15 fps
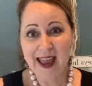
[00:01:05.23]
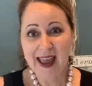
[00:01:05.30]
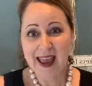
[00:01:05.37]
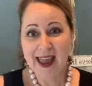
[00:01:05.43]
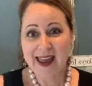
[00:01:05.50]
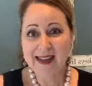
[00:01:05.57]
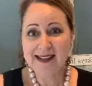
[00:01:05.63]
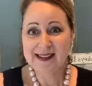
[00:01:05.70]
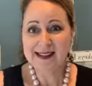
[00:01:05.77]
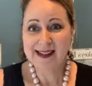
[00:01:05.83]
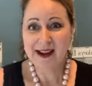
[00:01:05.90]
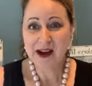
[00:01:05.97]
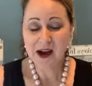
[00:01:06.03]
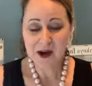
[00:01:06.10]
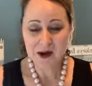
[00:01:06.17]
And
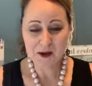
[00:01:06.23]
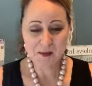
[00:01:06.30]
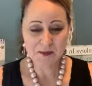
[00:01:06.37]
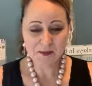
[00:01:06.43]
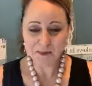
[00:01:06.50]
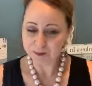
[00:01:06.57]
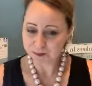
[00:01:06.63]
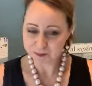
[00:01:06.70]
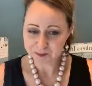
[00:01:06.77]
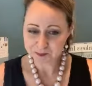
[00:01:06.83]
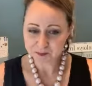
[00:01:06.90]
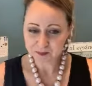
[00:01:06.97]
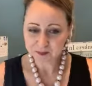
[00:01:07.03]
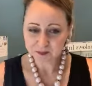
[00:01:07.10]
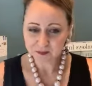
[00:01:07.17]
I'm
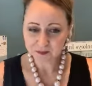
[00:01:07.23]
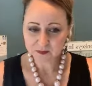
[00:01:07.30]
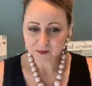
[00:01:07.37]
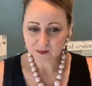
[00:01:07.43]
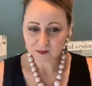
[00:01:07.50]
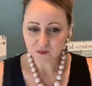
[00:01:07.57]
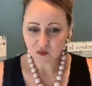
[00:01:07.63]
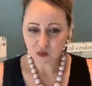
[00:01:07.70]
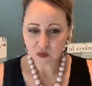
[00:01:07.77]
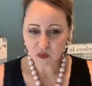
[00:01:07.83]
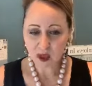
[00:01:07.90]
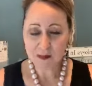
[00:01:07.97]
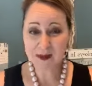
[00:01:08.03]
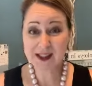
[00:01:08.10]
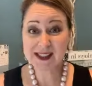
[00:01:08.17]

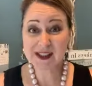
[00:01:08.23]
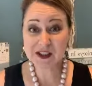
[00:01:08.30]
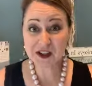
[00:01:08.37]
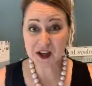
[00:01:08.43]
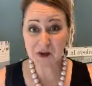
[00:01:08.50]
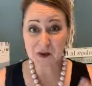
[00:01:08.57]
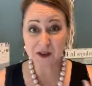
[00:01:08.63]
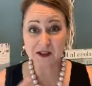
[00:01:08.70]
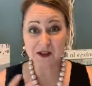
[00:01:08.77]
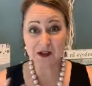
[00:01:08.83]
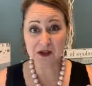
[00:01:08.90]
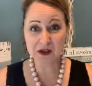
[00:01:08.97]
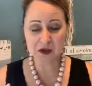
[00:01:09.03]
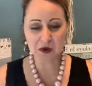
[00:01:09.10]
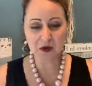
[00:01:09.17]
going to start out with a
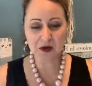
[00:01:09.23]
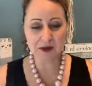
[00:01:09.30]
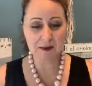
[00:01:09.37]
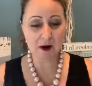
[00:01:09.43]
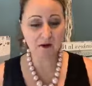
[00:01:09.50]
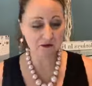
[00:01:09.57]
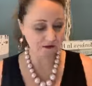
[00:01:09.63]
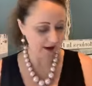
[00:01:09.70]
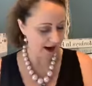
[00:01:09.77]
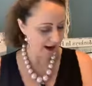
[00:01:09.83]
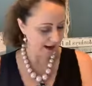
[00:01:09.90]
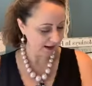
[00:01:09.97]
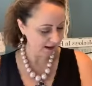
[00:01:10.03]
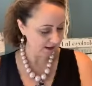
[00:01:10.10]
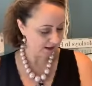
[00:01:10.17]
little story about
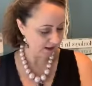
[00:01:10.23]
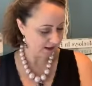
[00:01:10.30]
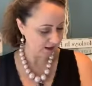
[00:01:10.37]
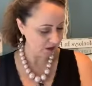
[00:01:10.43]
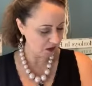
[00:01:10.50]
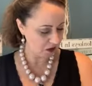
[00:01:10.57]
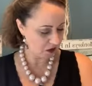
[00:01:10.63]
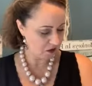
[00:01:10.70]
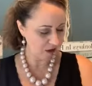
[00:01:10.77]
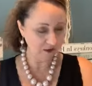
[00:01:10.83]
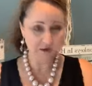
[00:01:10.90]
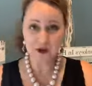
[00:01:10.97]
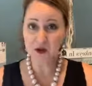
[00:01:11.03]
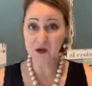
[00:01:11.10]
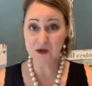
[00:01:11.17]
Vine. So
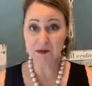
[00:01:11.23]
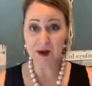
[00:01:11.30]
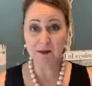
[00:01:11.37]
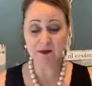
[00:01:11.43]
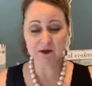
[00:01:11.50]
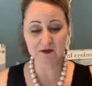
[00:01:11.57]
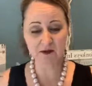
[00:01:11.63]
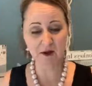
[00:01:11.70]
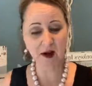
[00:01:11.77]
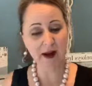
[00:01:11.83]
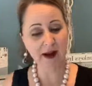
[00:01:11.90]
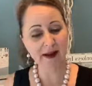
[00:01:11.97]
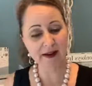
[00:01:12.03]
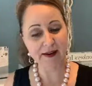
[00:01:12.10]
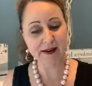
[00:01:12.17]
if you remember
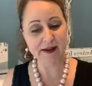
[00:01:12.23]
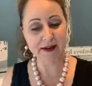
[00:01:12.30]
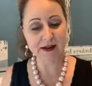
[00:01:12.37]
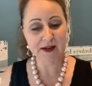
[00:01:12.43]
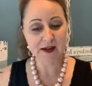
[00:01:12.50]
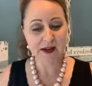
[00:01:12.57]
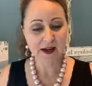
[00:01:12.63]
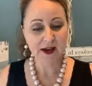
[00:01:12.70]
Vine,